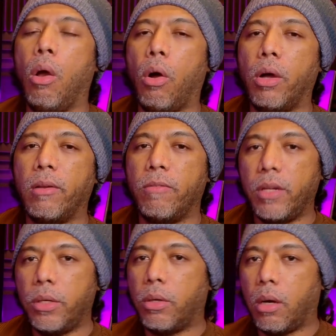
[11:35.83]
on a
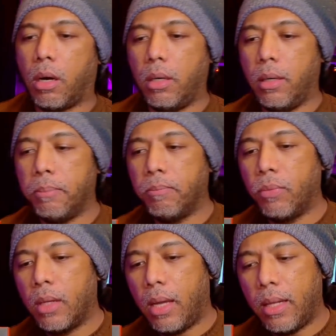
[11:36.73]
video card
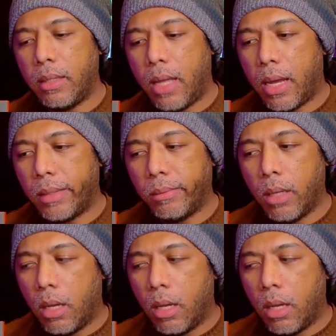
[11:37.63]
and then